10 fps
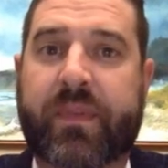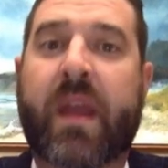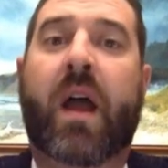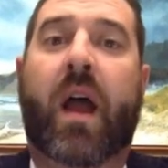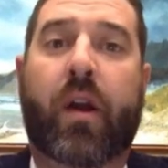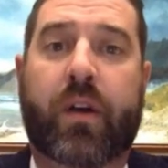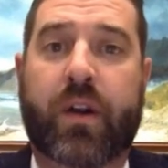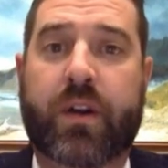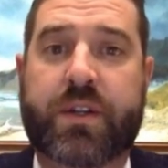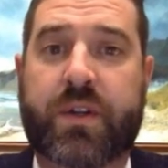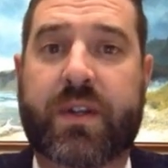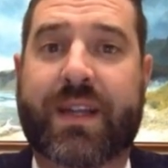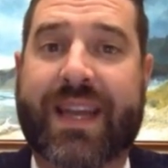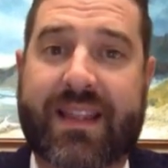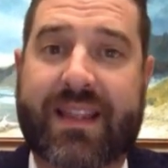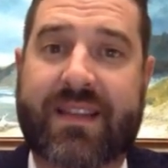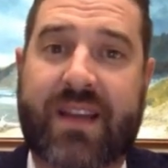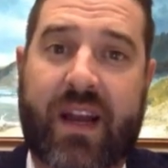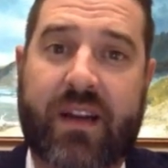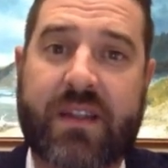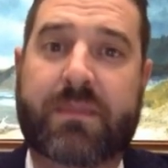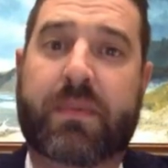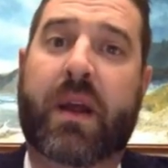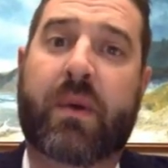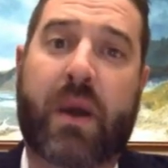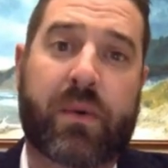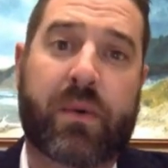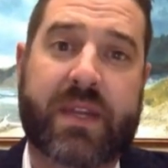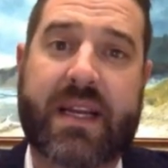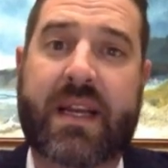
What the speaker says: I encourage you to kick the tires, play around with it,